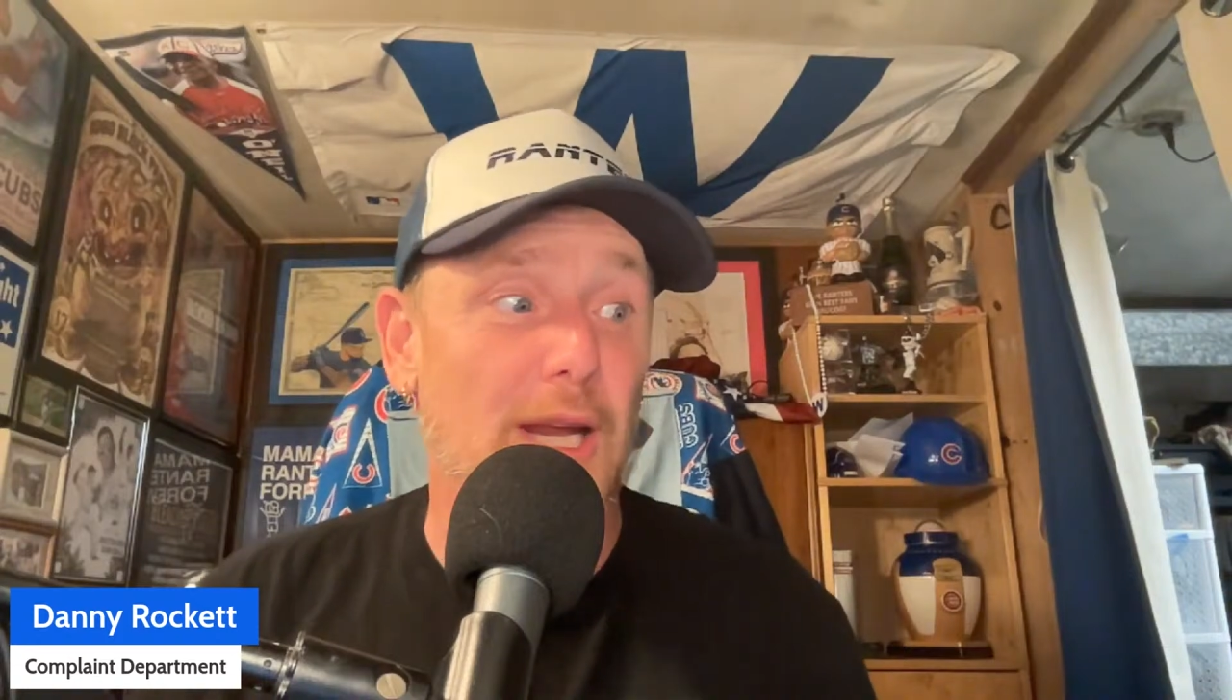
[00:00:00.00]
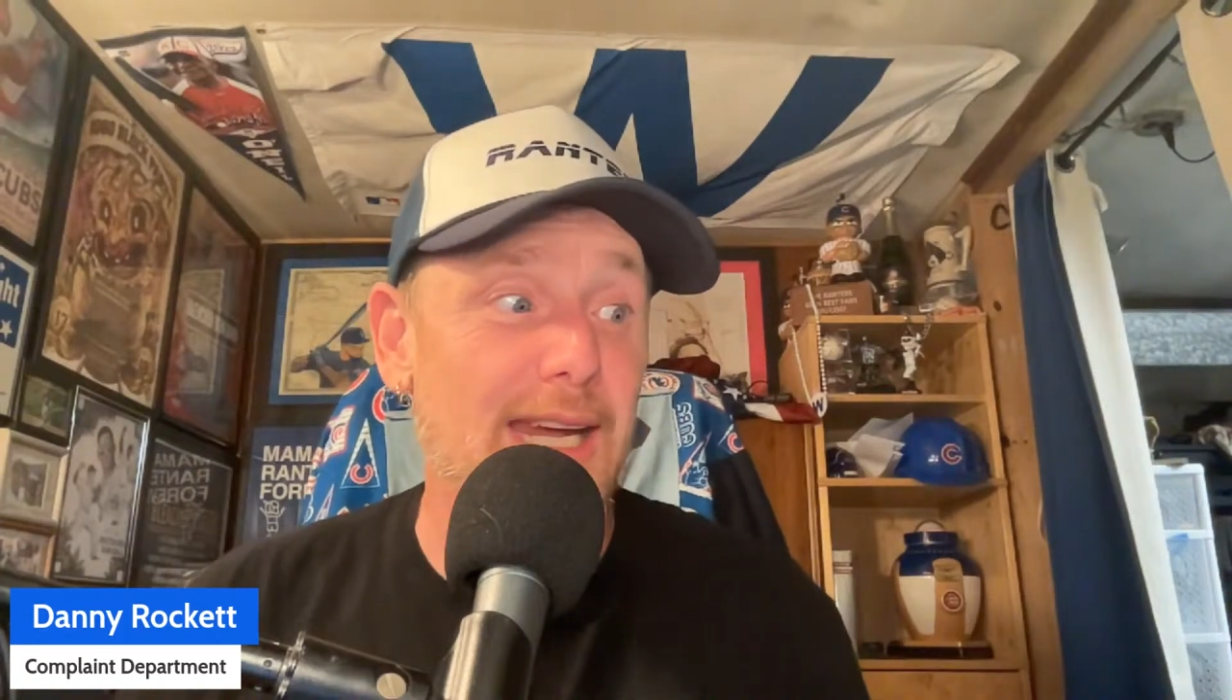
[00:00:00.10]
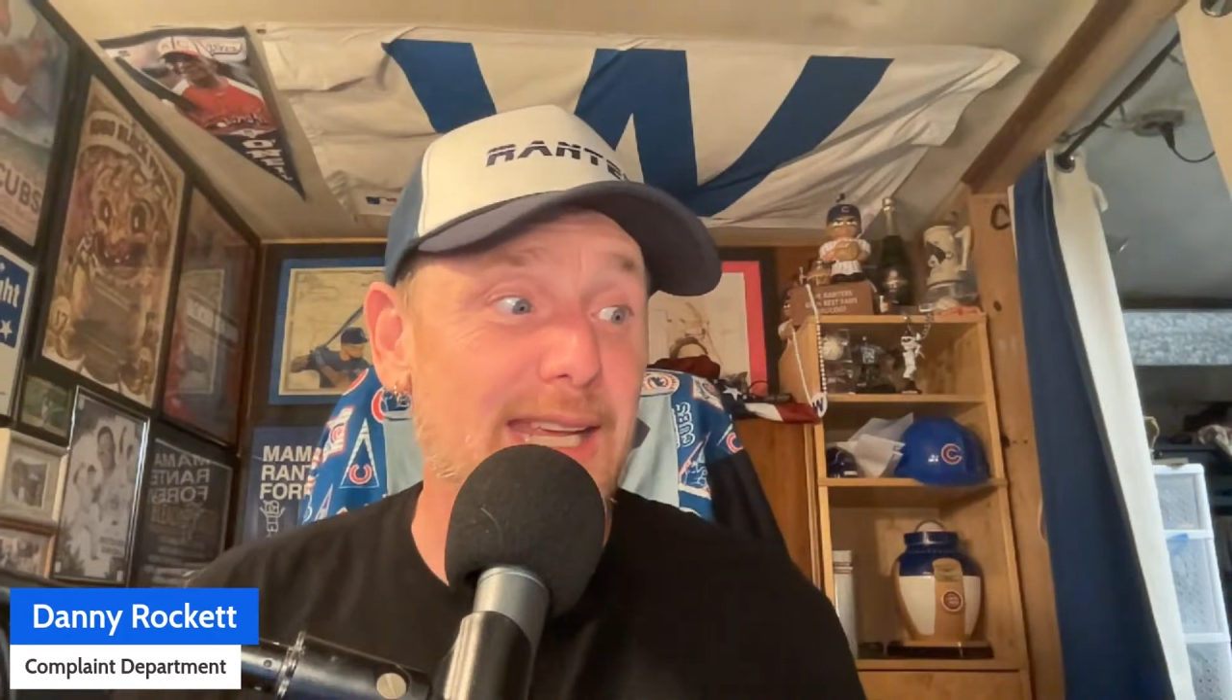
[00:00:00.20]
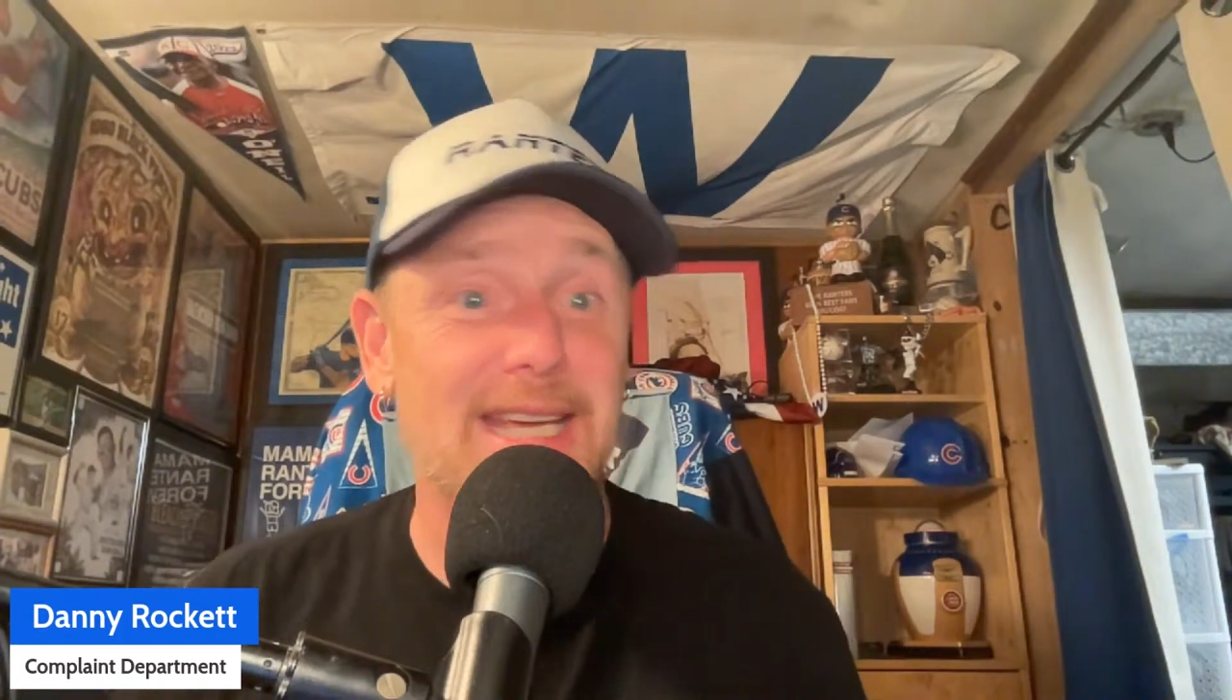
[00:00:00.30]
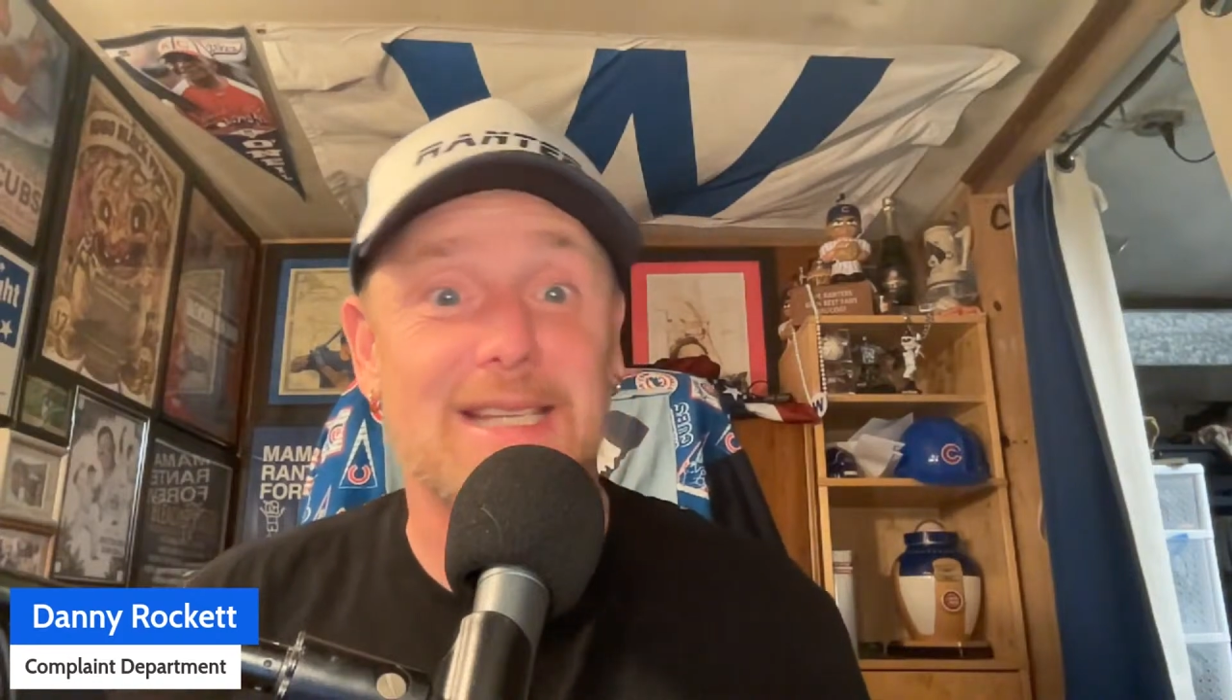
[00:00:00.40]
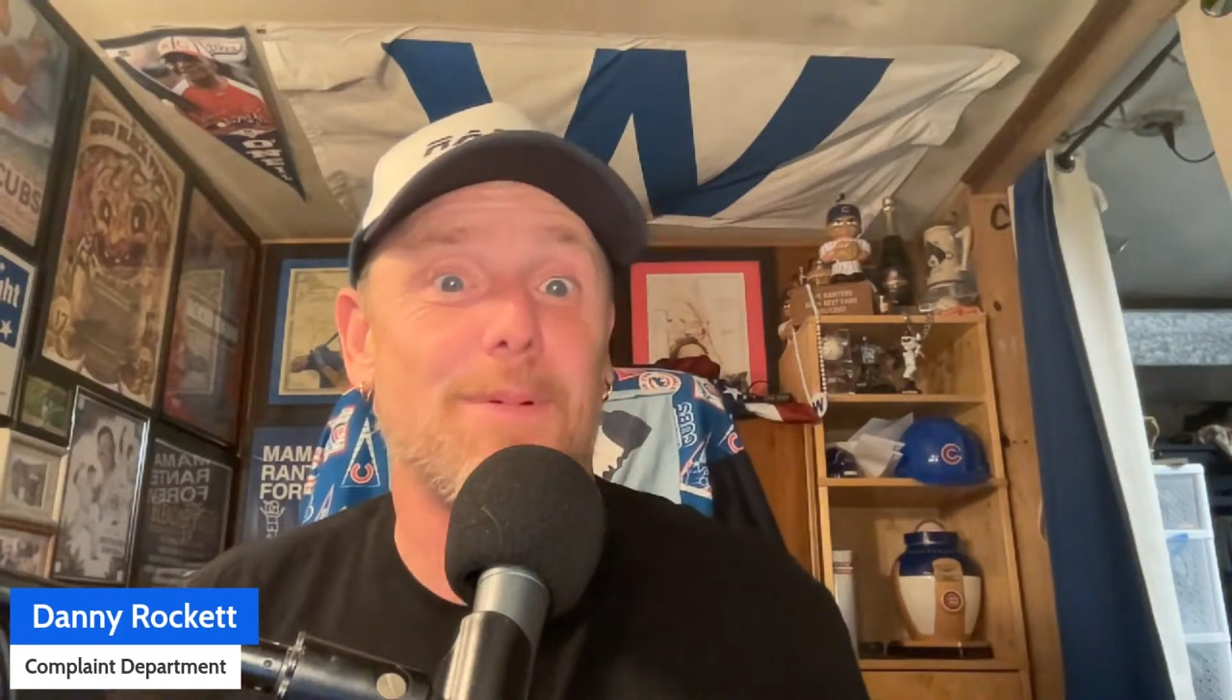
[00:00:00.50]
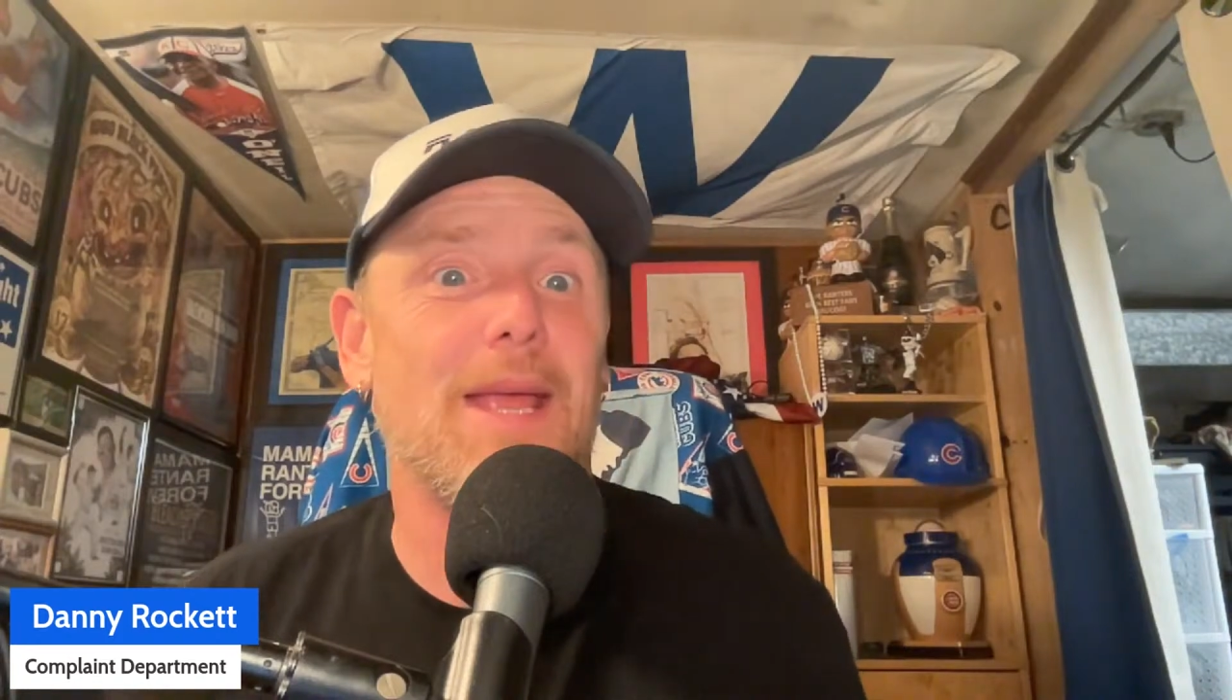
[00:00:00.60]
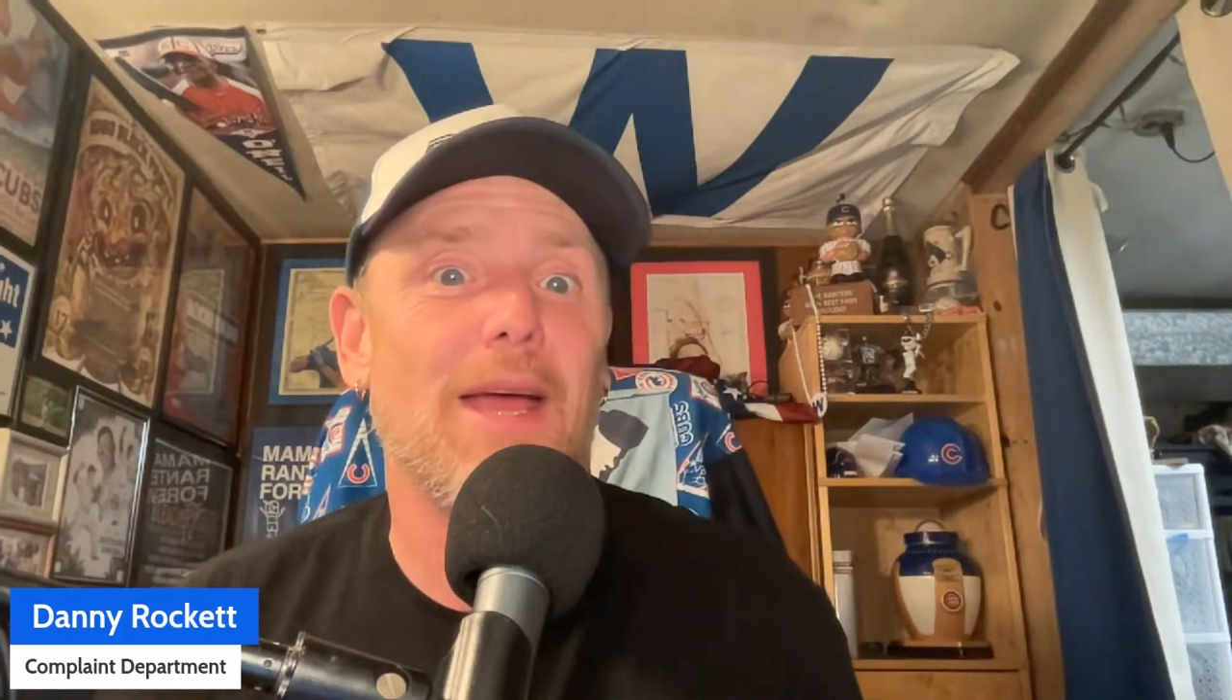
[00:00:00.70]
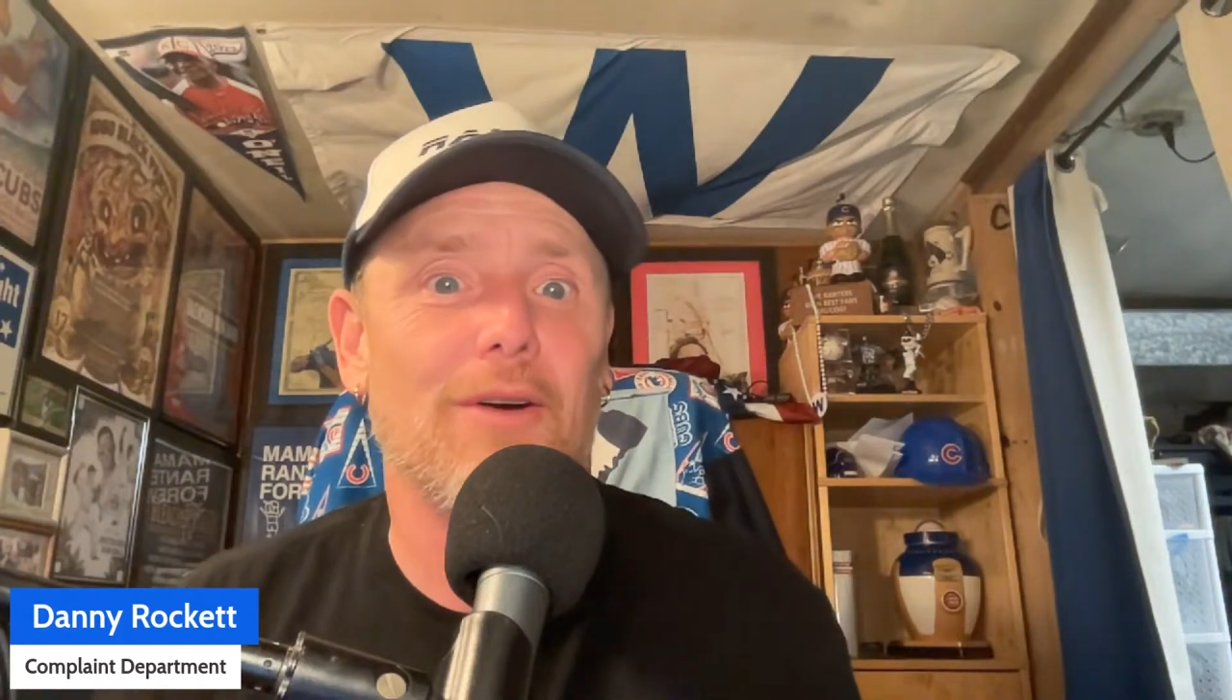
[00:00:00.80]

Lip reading: at ESPN